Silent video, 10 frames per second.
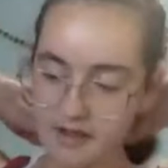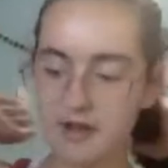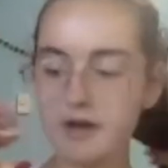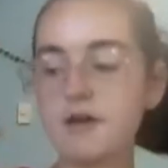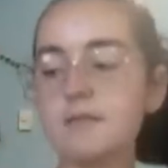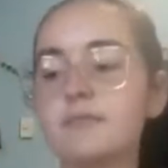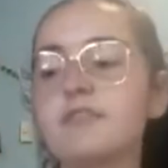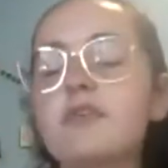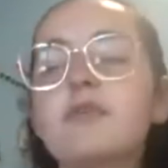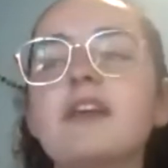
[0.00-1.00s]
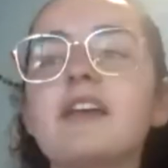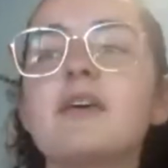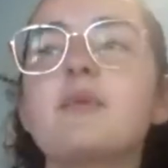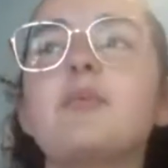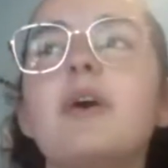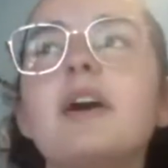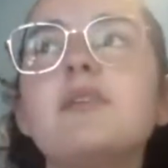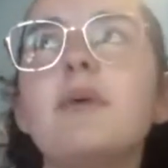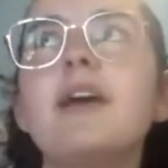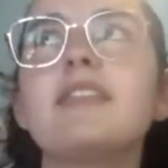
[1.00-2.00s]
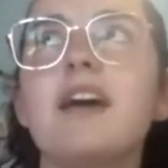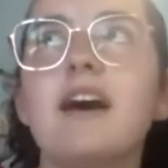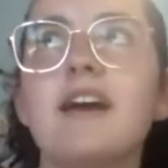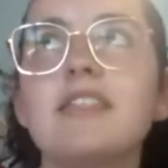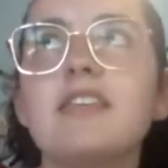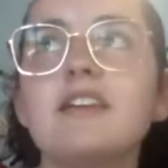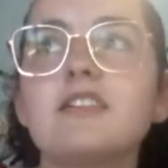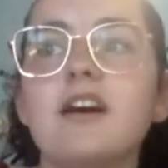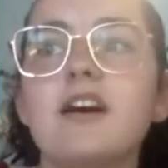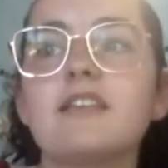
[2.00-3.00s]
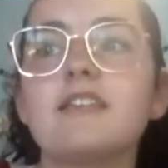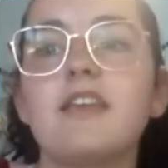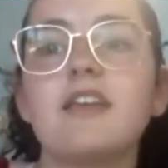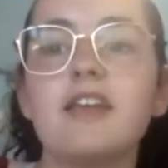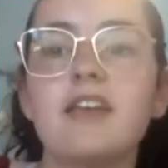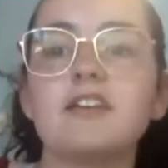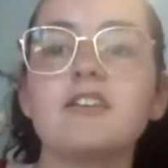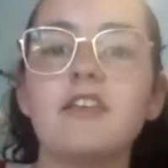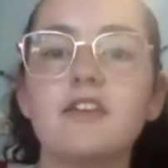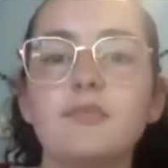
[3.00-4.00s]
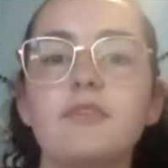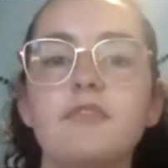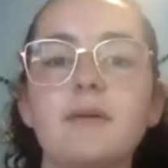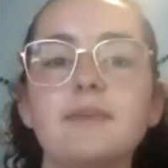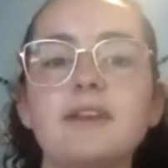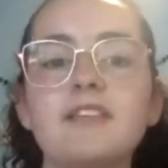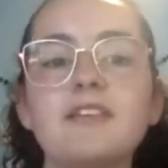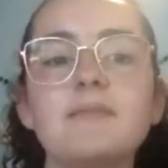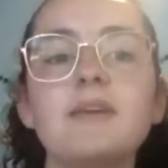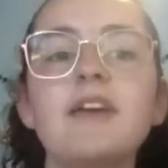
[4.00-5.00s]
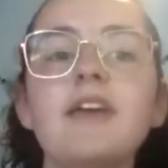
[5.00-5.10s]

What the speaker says: So like one way that I think class like intersects with feminism